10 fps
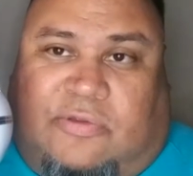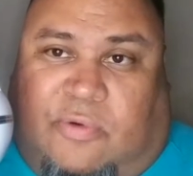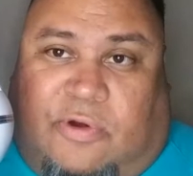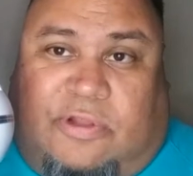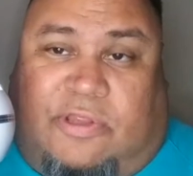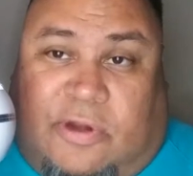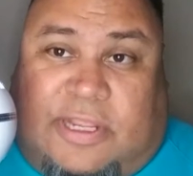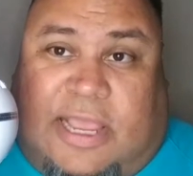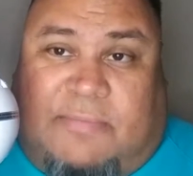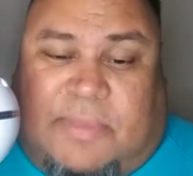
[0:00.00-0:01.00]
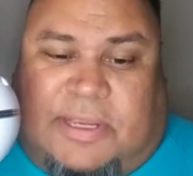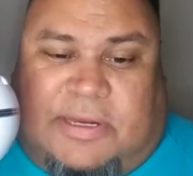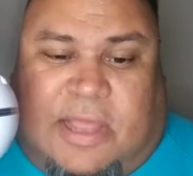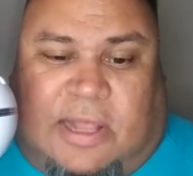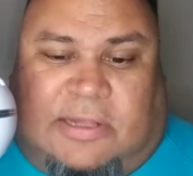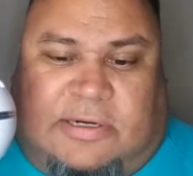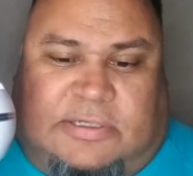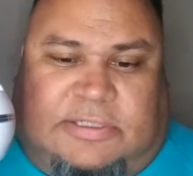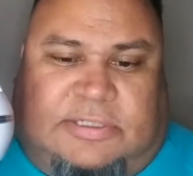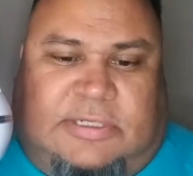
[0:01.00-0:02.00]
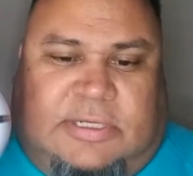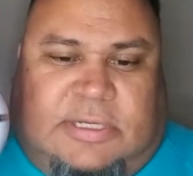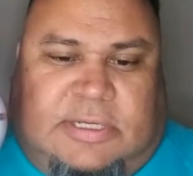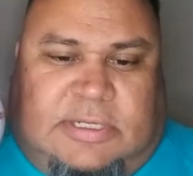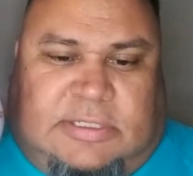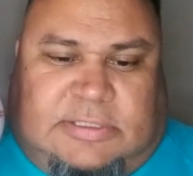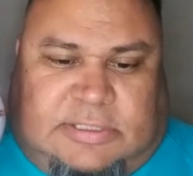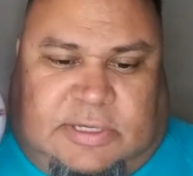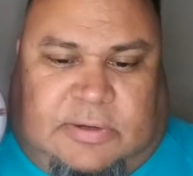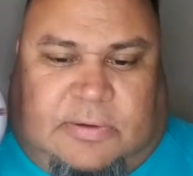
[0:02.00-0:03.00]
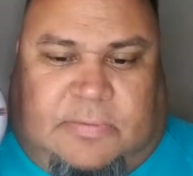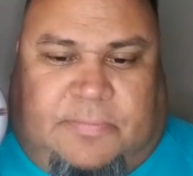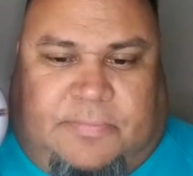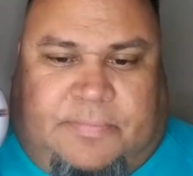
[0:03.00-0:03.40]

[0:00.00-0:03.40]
thirty-eight million dollars. So